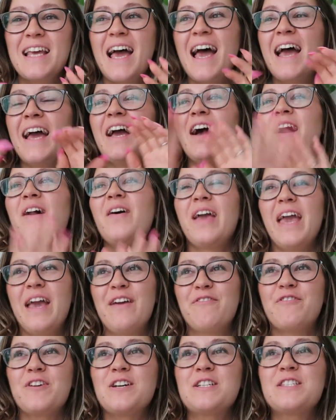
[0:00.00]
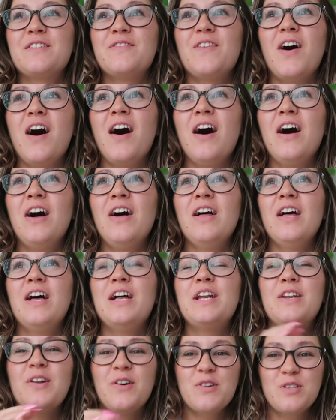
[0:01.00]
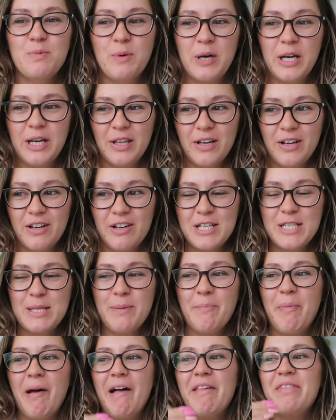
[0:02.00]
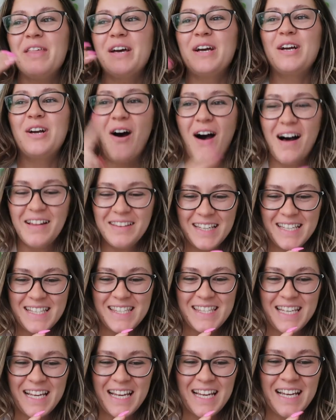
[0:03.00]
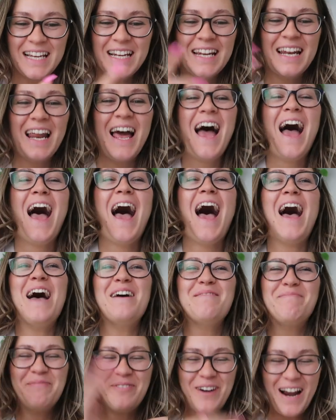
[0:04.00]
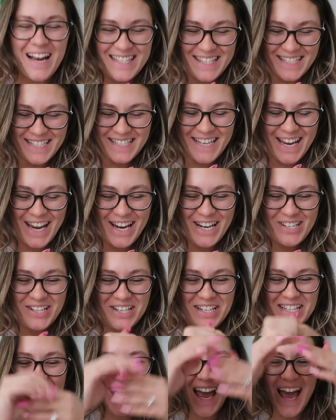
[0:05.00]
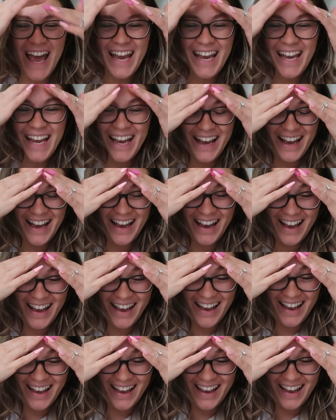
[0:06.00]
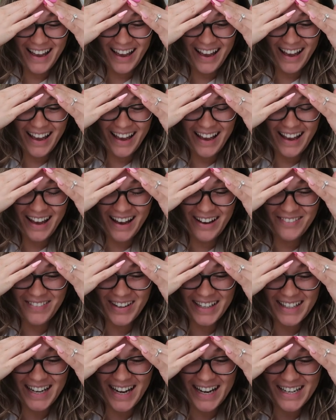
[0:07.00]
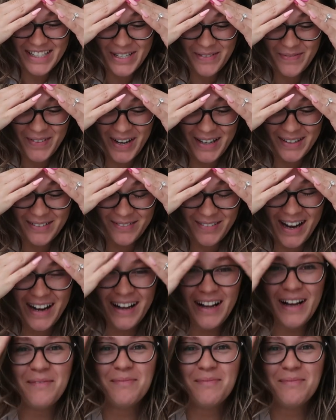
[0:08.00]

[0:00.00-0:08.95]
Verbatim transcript: day? Okay, first of all, no spoilers, but the gauntlet scene and presentation day? Oh my gosh, I'm unwell.